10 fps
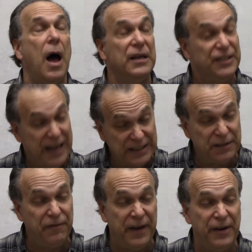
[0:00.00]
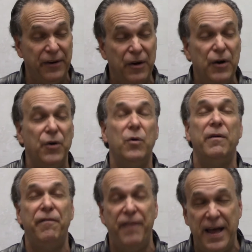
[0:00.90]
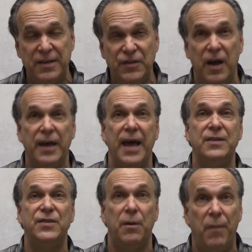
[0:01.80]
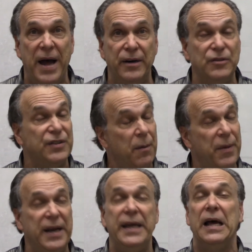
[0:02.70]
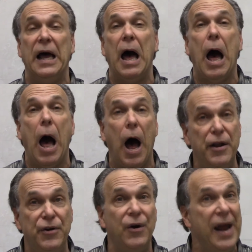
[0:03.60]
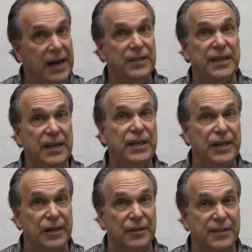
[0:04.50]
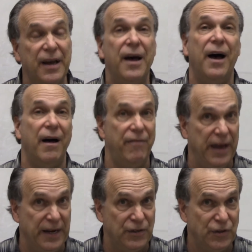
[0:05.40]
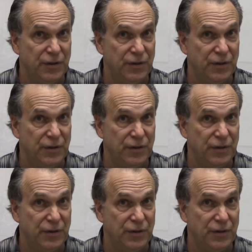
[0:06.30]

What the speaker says: A sex offender who offends against a minor, somebody under 18 years of age.